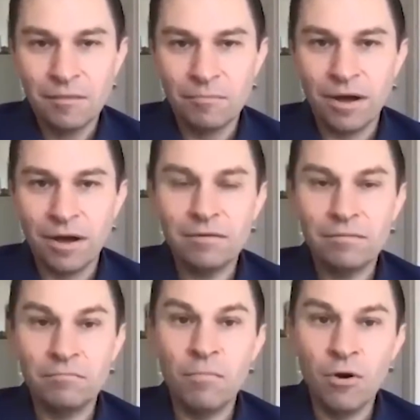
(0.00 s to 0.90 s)
But
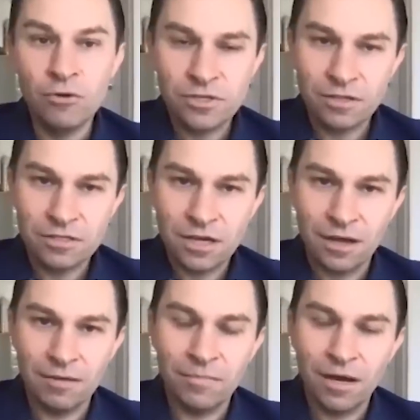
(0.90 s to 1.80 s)
most of the
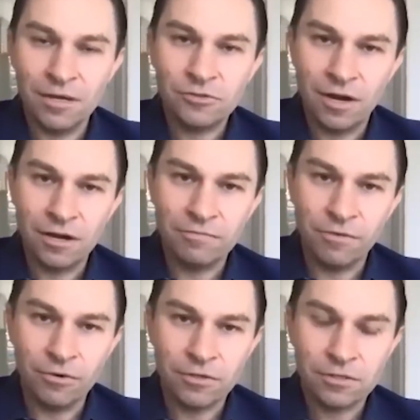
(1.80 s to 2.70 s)
time, I try to
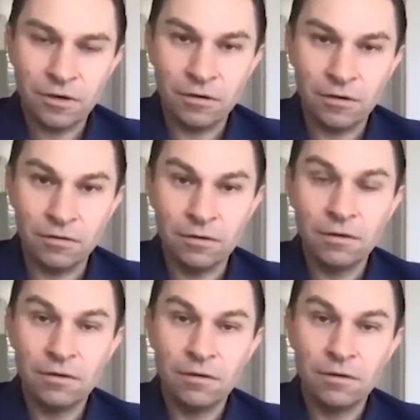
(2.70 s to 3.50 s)
focus on